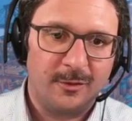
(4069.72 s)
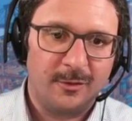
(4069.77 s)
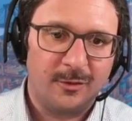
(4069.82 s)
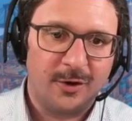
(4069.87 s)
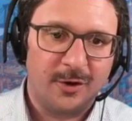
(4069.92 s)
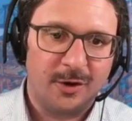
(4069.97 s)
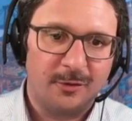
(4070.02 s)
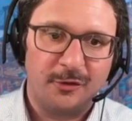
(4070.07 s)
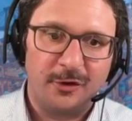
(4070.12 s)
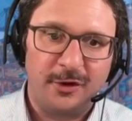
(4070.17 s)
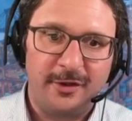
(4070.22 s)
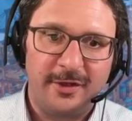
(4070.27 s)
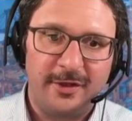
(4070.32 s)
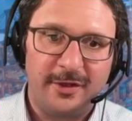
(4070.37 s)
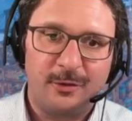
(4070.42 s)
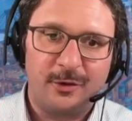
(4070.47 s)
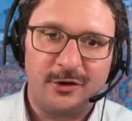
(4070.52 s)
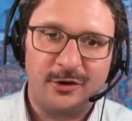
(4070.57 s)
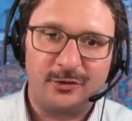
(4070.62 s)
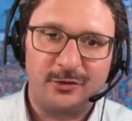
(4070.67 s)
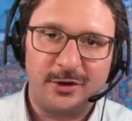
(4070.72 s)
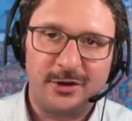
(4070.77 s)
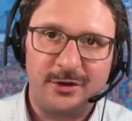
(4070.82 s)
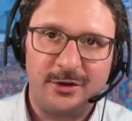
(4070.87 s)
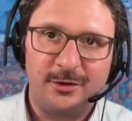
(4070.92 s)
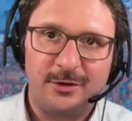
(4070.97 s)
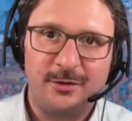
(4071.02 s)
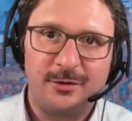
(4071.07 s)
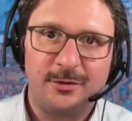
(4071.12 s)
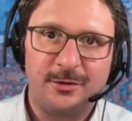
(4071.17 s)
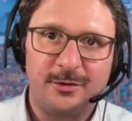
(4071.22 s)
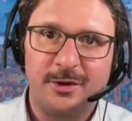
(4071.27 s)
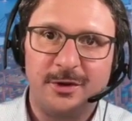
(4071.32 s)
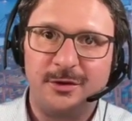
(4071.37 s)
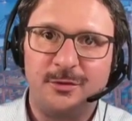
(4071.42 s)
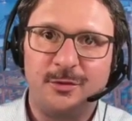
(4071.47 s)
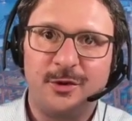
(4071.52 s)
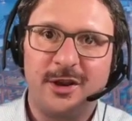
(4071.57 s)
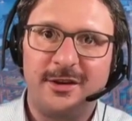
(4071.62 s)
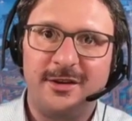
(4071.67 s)
Hopefully that was what you
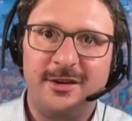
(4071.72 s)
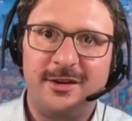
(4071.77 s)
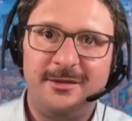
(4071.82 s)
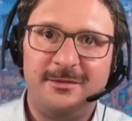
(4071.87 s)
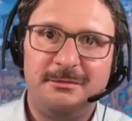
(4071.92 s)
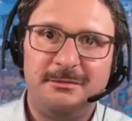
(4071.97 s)
wanted.